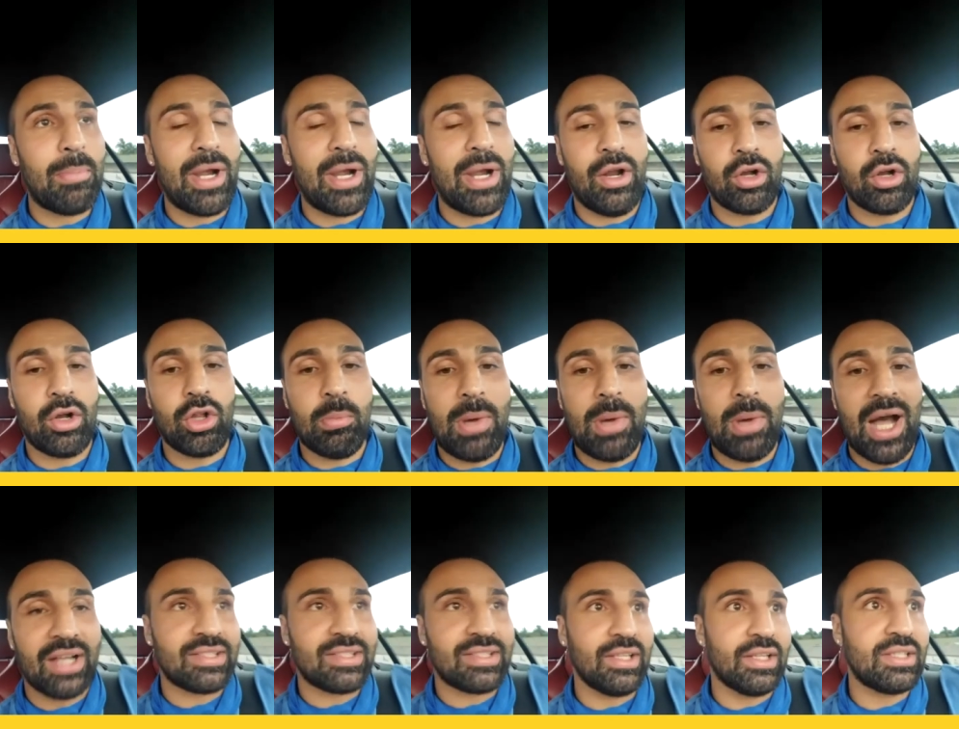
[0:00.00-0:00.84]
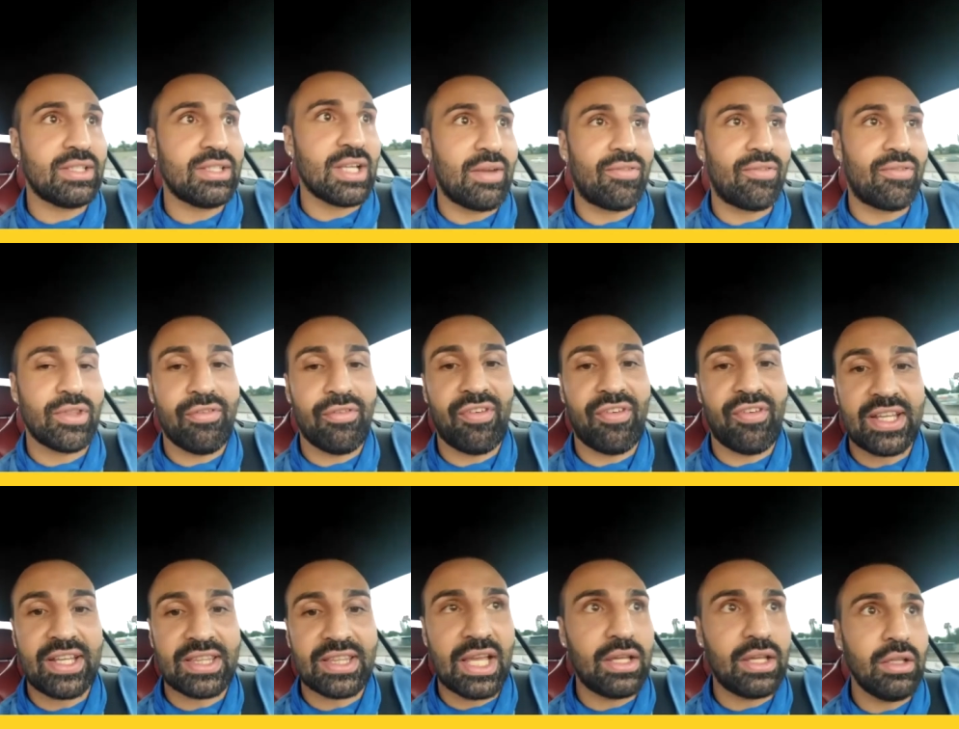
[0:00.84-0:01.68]
knuckle boxing aside from the
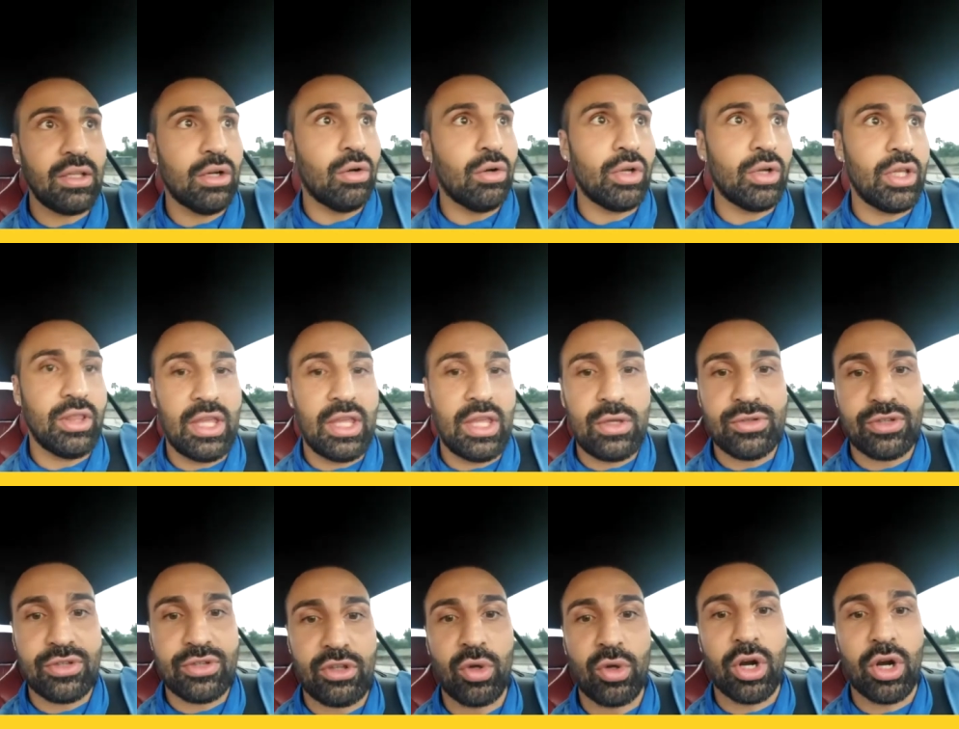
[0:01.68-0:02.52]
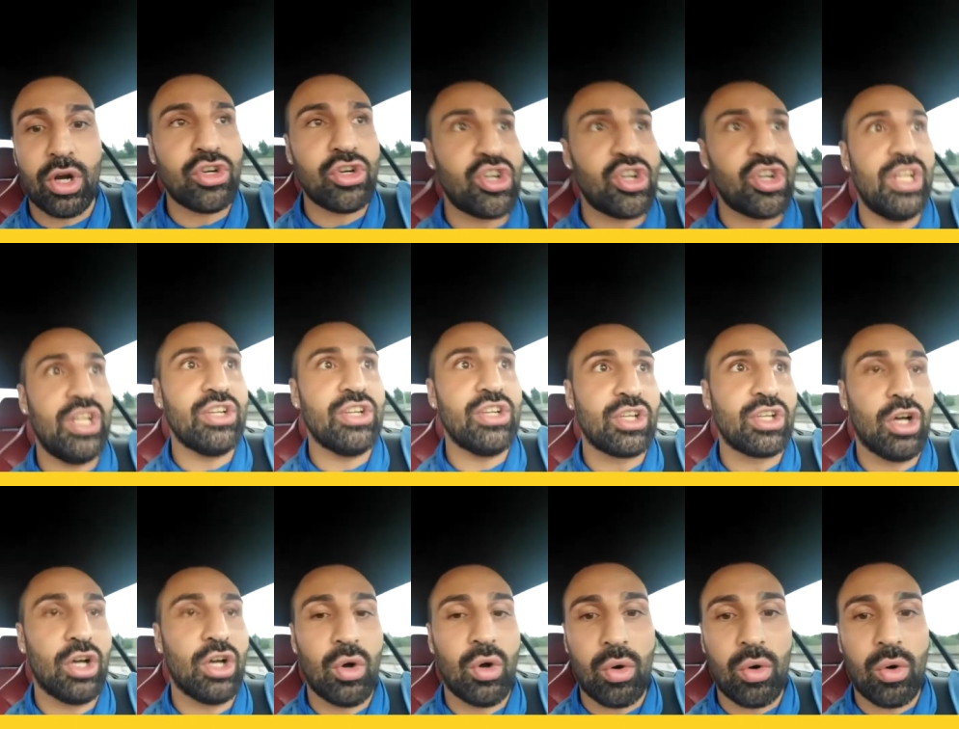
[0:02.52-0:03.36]
fact that you know they used to do it 100 years
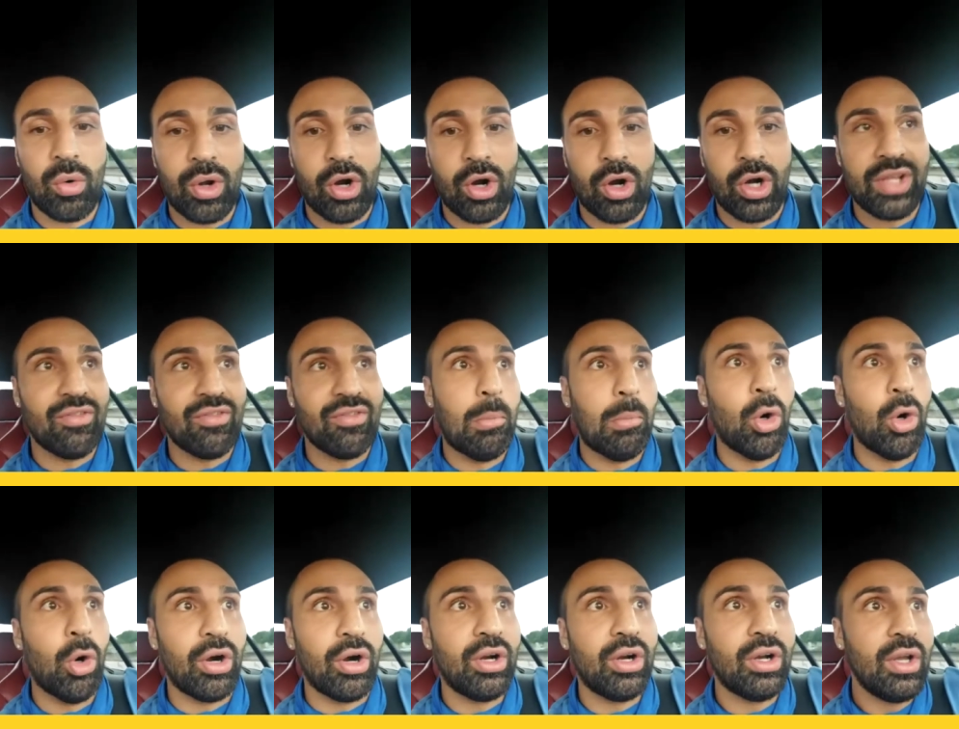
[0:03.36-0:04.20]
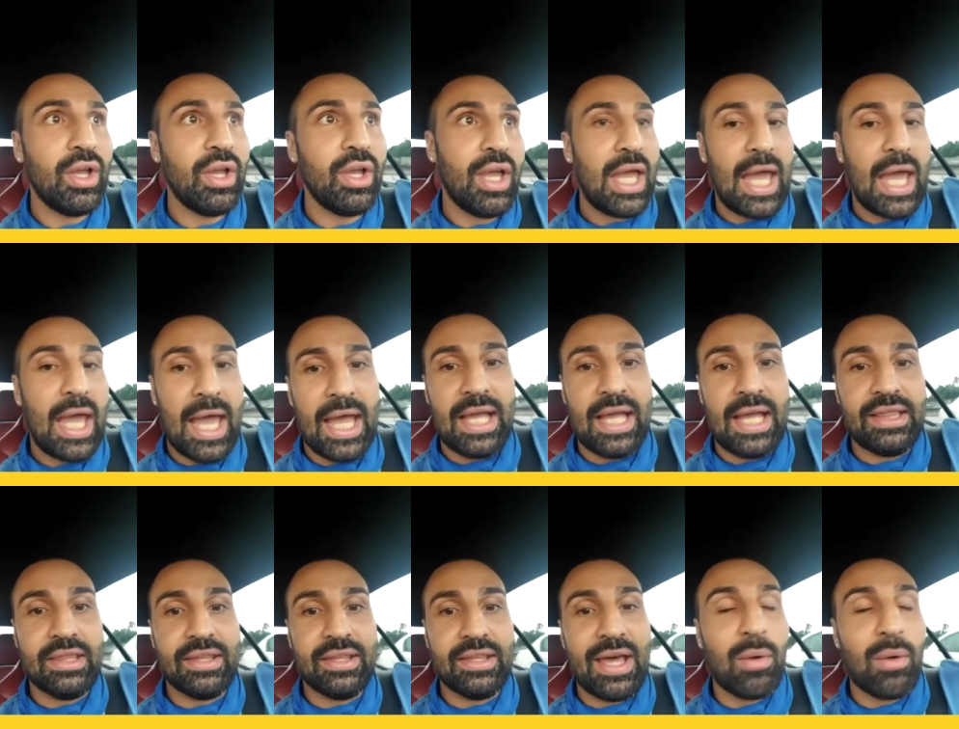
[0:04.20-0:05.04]
ago or, or even more,
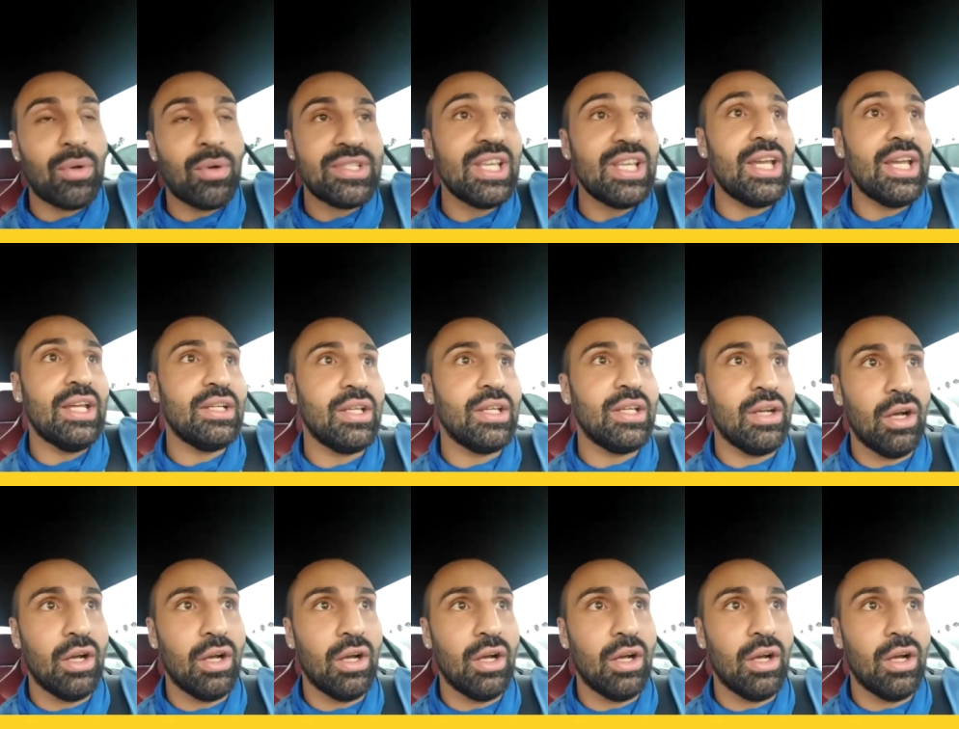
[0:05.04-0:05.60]
and that was it.